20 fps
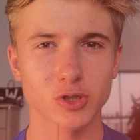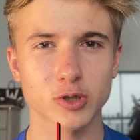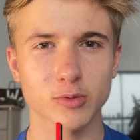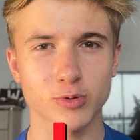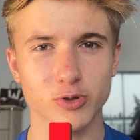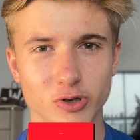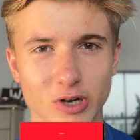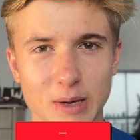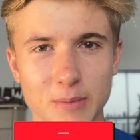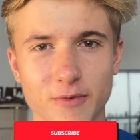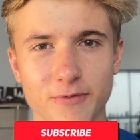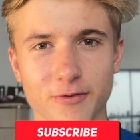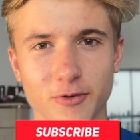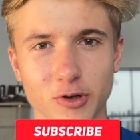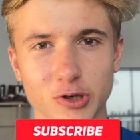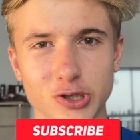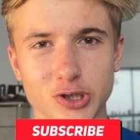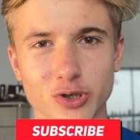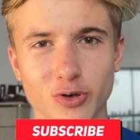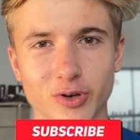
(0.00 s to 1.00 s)
Subscribe if you
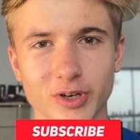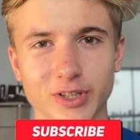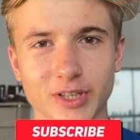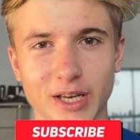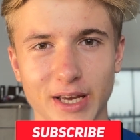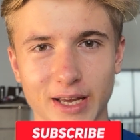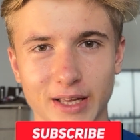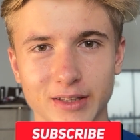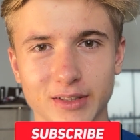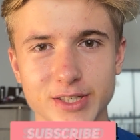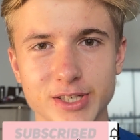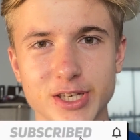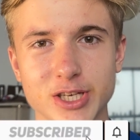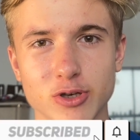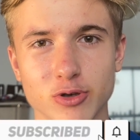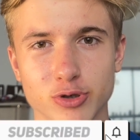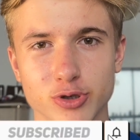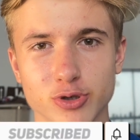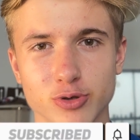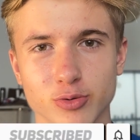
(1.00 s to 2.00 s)
enjoyed and see
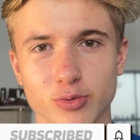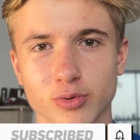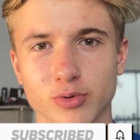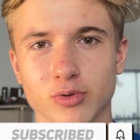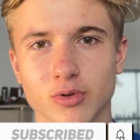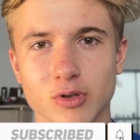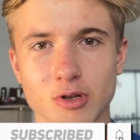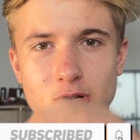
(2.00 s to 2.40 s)
you soon.